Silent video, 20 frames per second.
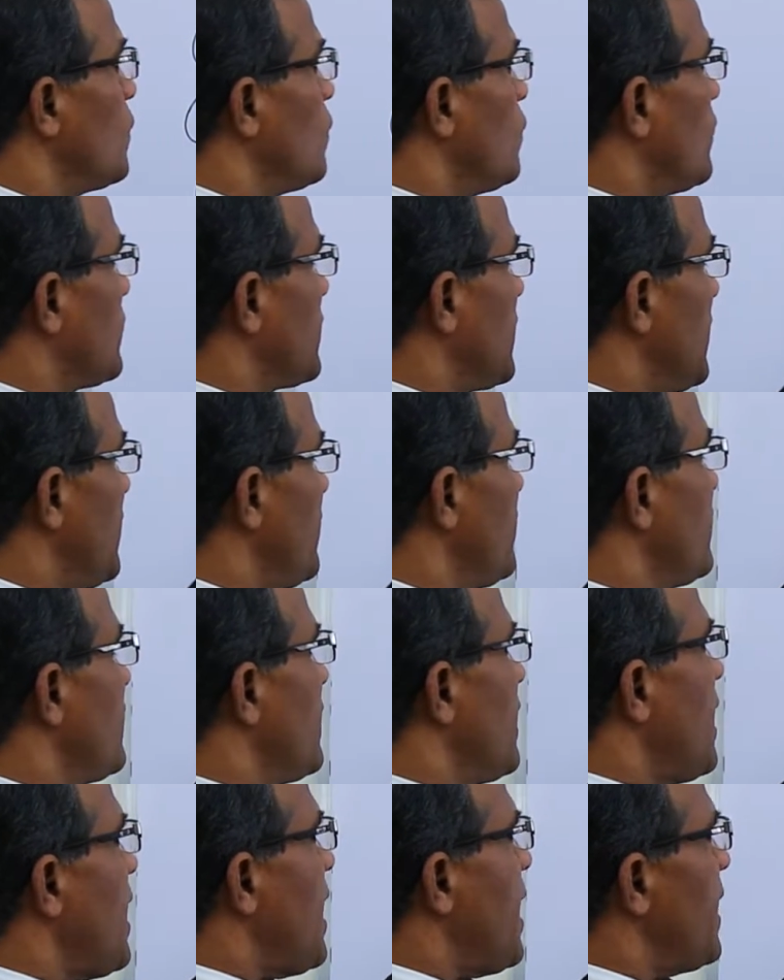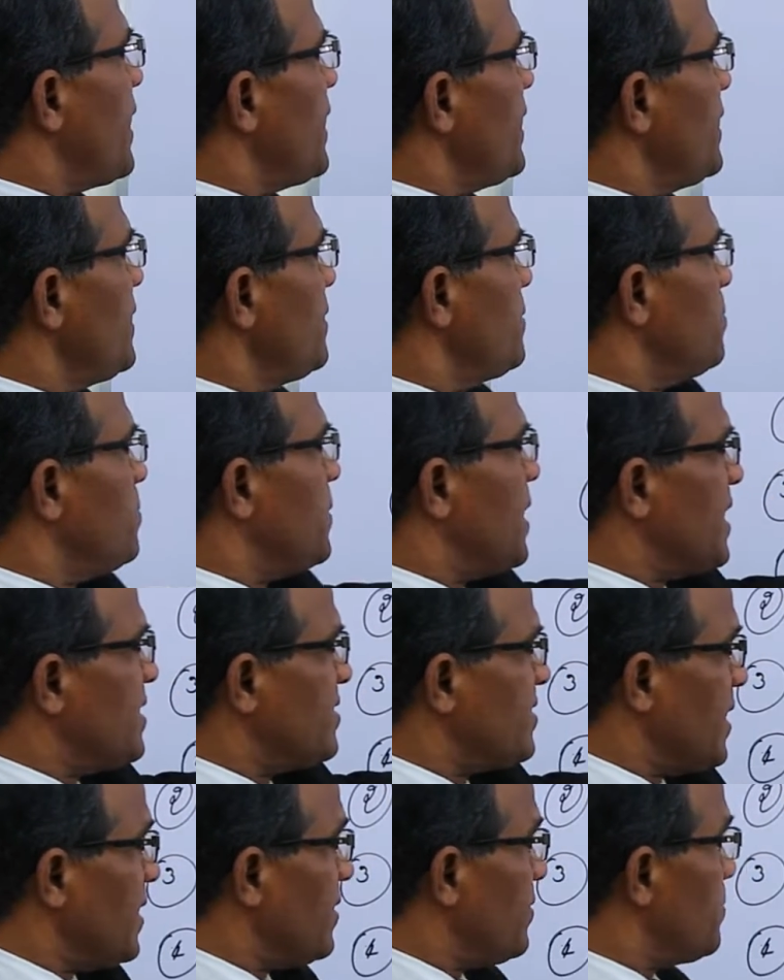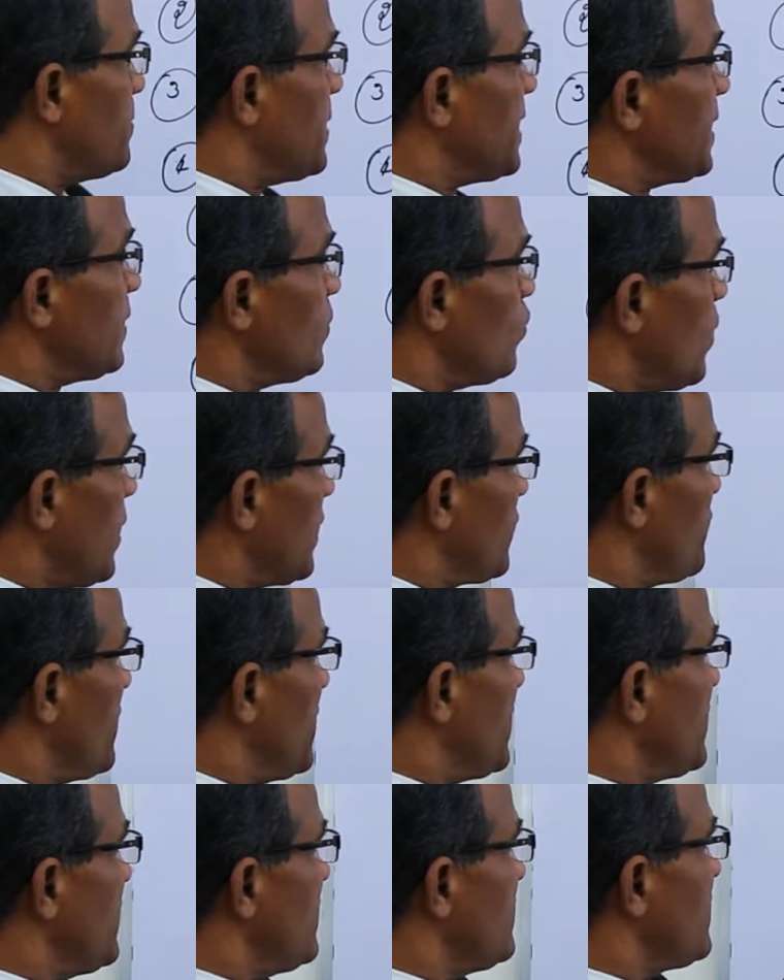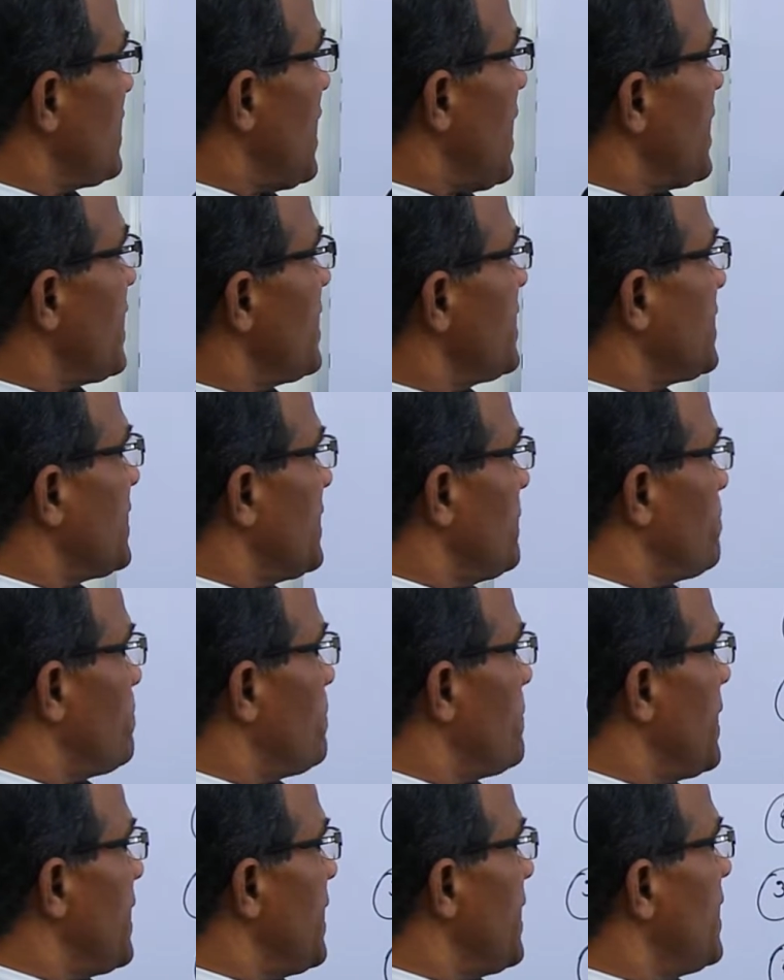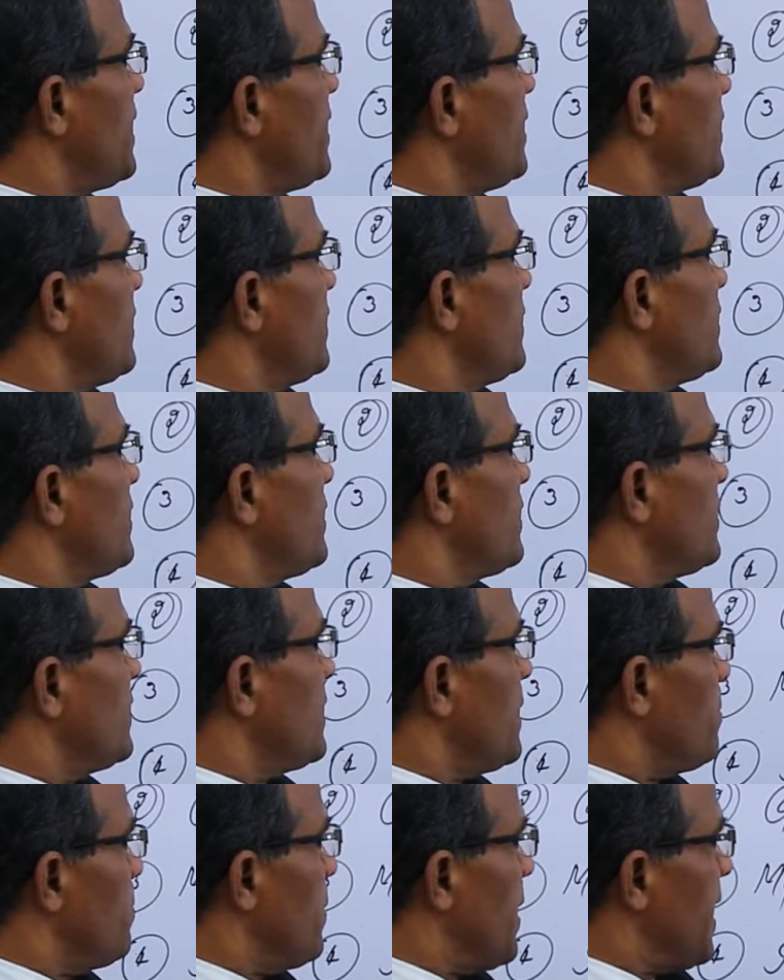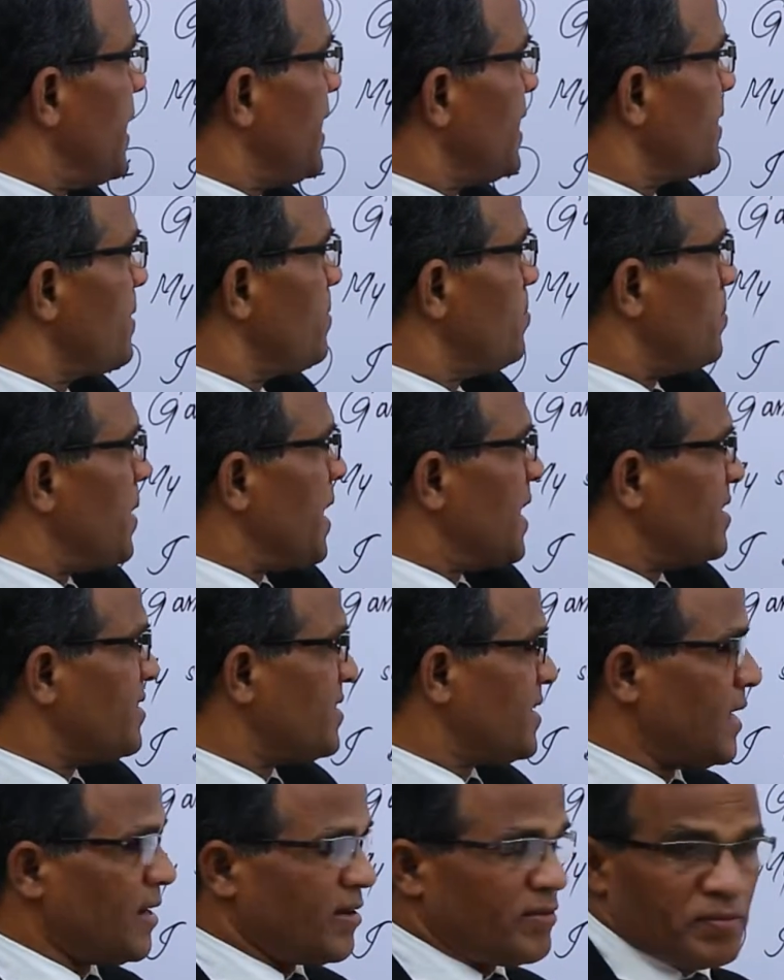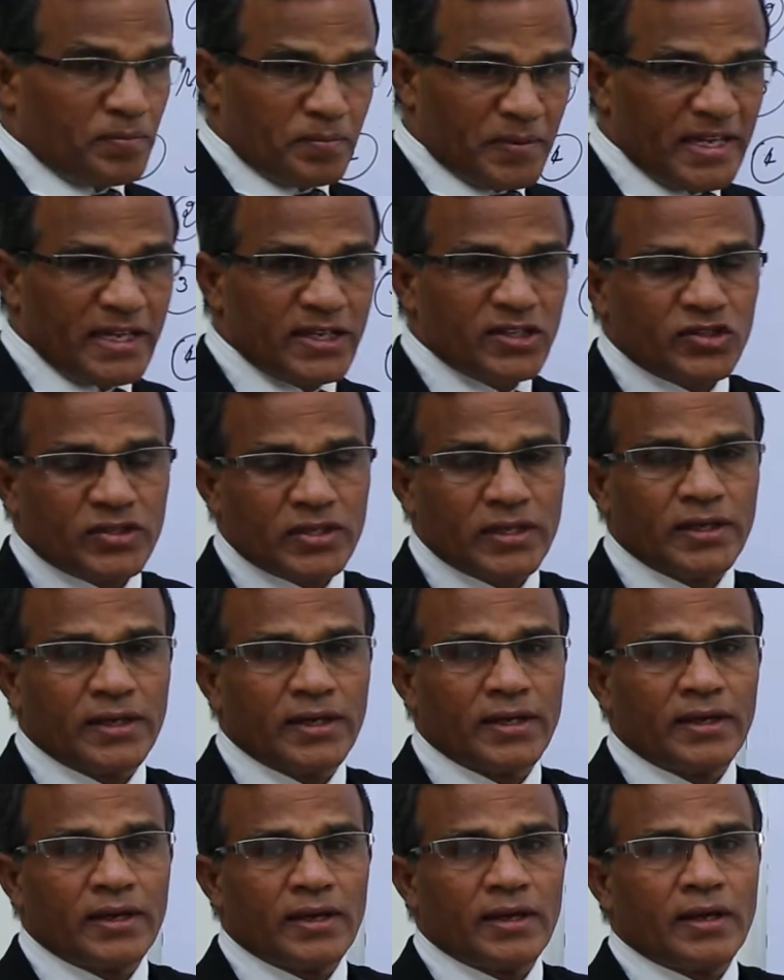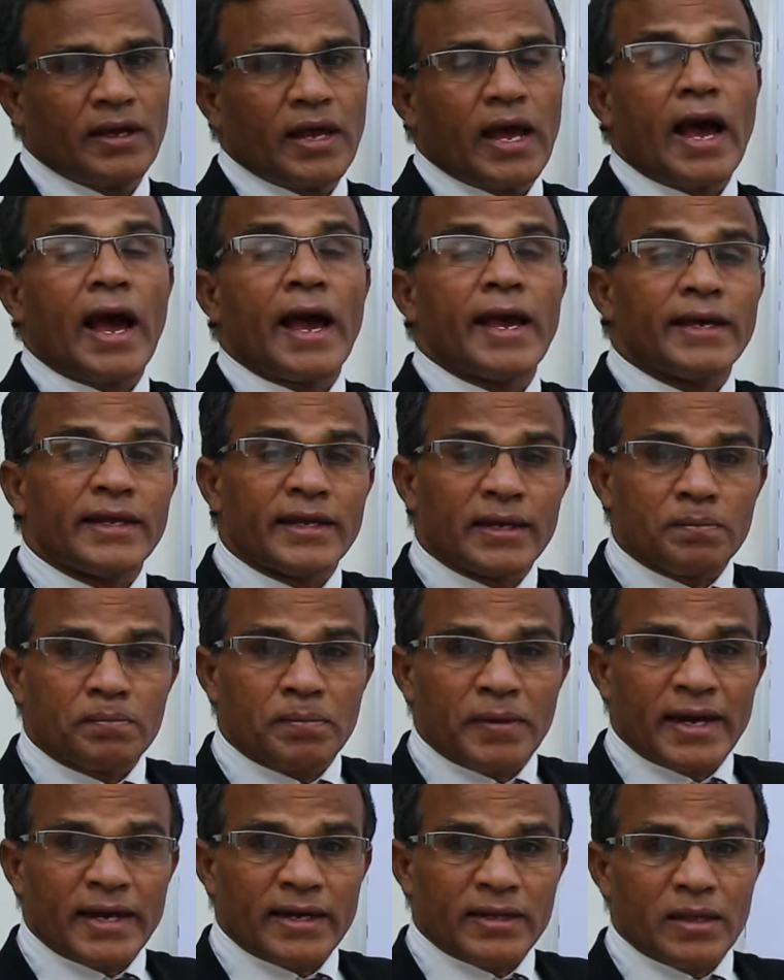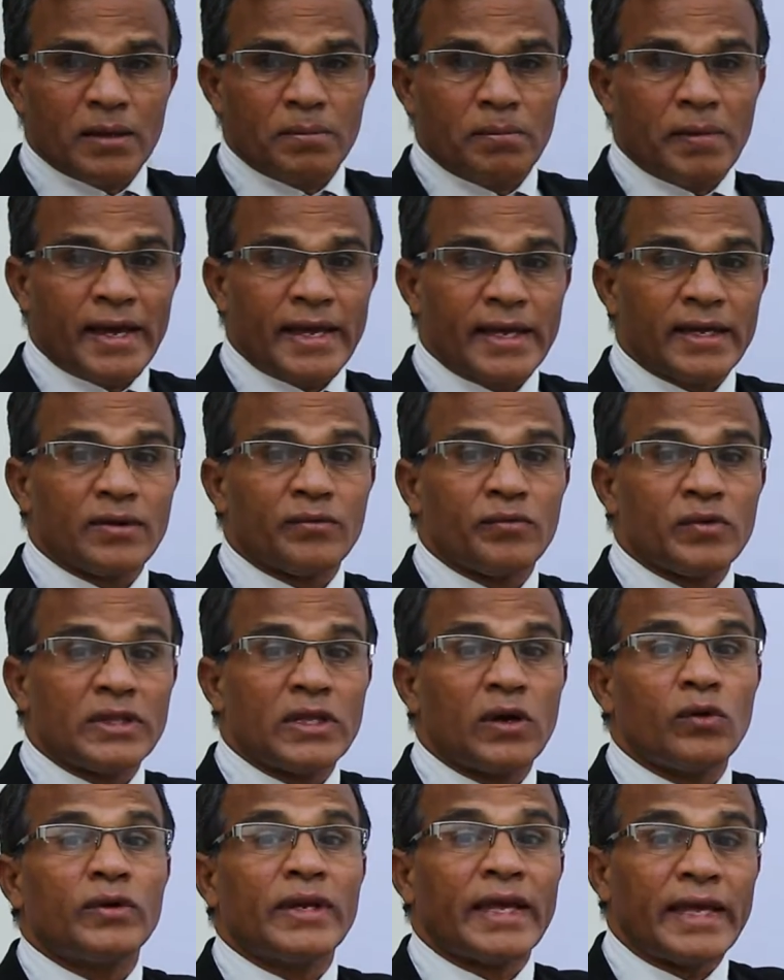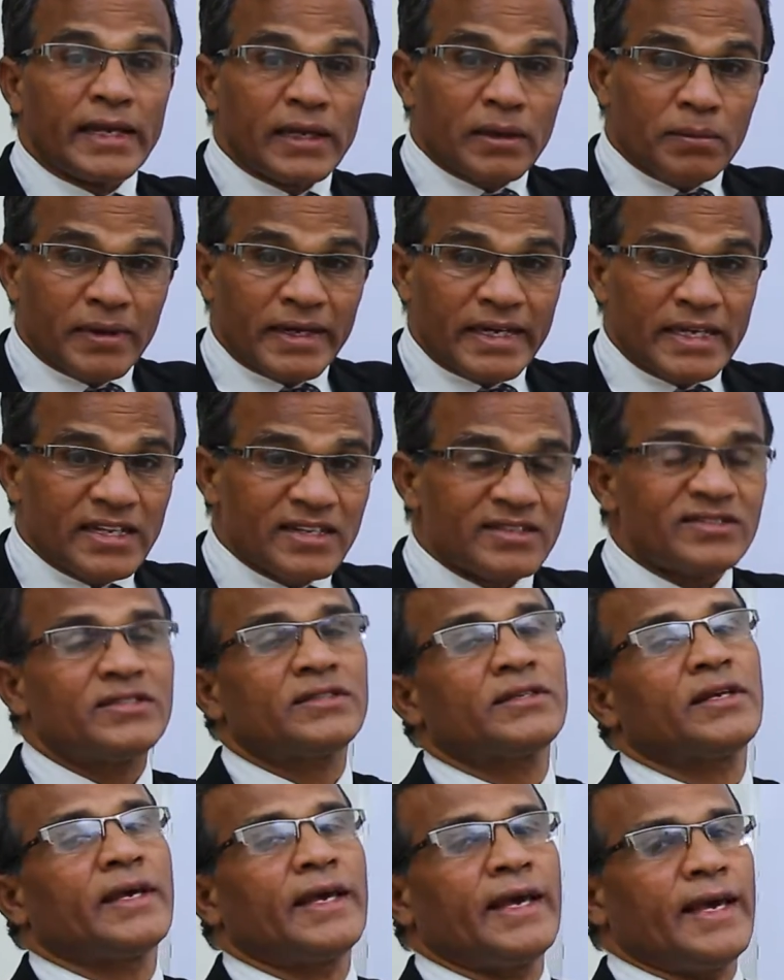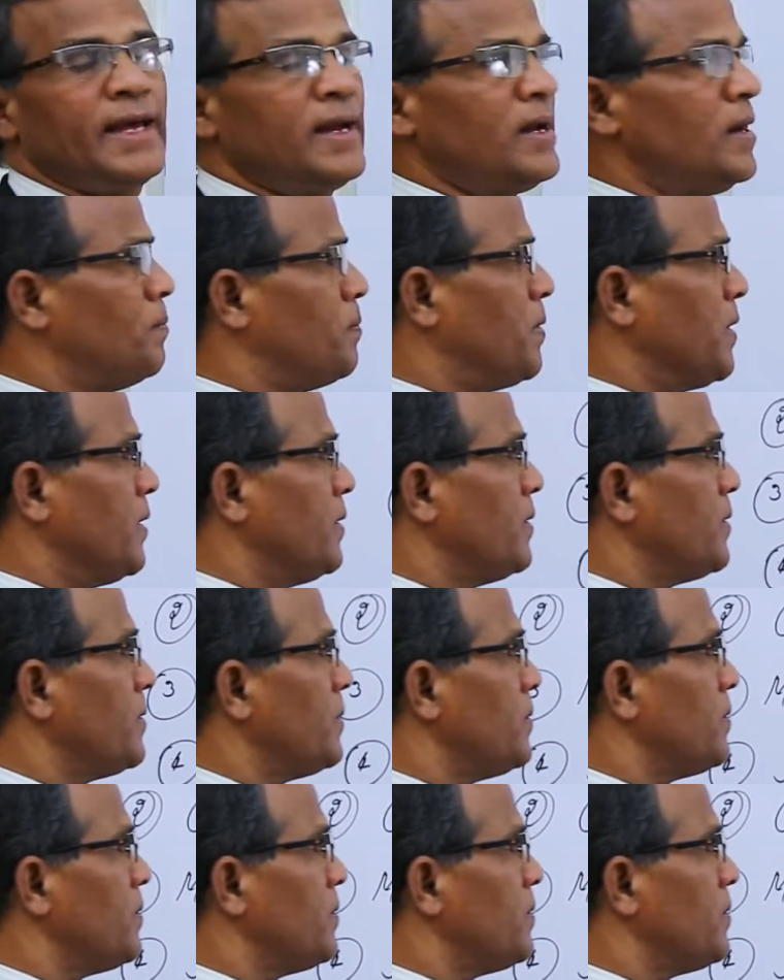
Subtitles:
Okay, I, myself. But in what way it is? I repaired the bike myself means I repaired the bike without anybody's help.